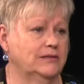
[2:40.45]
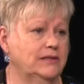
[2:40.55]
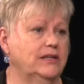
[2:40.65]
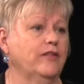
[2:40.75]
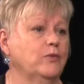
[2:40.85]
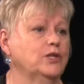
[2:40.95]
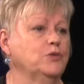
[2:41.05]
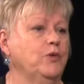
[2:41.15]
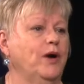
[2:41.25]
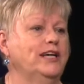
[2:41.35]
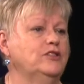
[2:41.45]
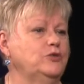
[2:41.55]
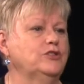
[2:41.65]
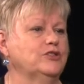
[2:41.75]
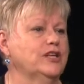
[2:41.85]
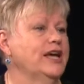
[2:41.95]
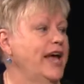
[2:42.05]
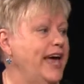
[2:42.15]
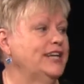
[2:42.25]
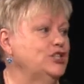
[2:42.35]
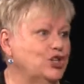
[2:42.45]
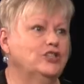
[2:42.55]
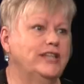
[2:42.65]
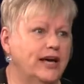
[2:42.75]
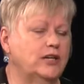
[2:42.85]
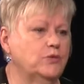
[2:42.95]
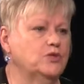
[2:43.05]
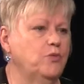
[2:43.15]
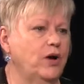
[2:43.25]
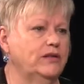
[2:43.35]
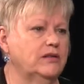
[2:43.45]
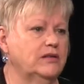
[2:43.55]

In other words, we went into and it turned out it was what